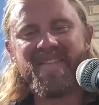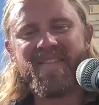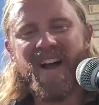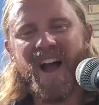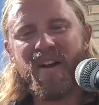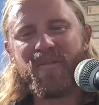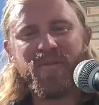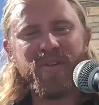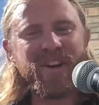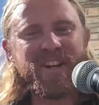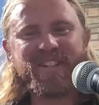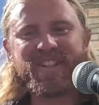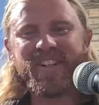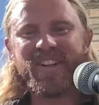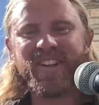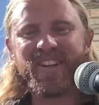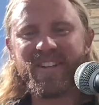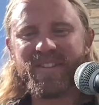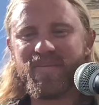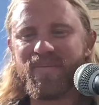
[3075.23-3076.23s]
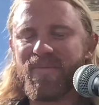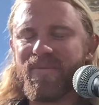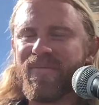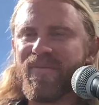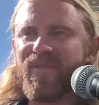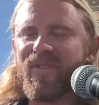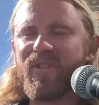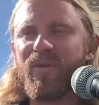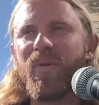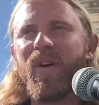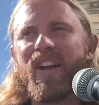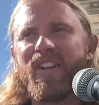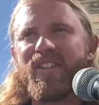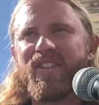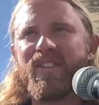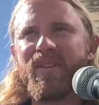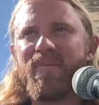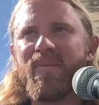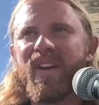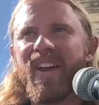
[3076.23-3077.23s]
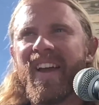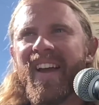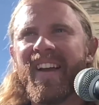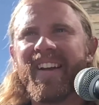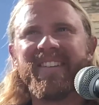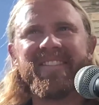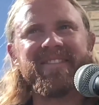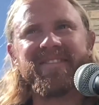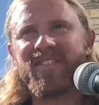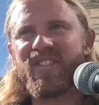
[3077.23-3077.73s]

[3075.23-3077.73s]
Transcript: I've recently switched to being